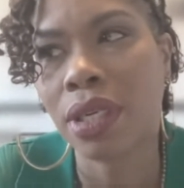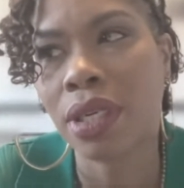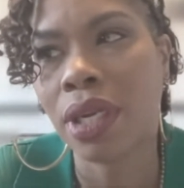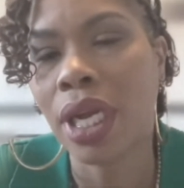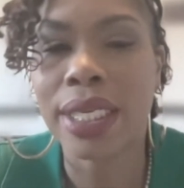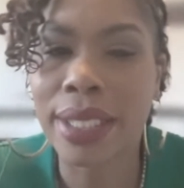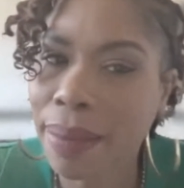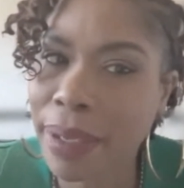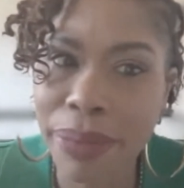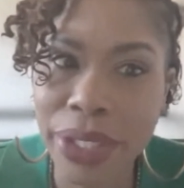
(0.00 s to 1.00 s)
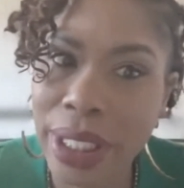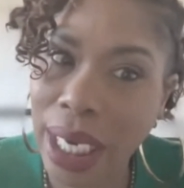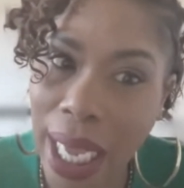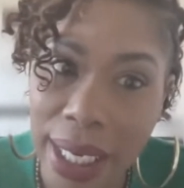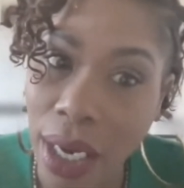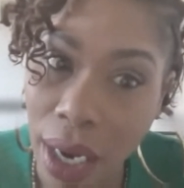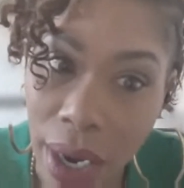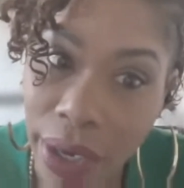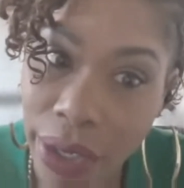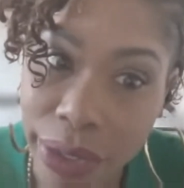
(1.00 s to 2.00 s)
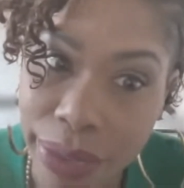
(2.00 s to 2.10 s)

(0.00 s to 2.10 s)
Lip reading: some people just like to argue.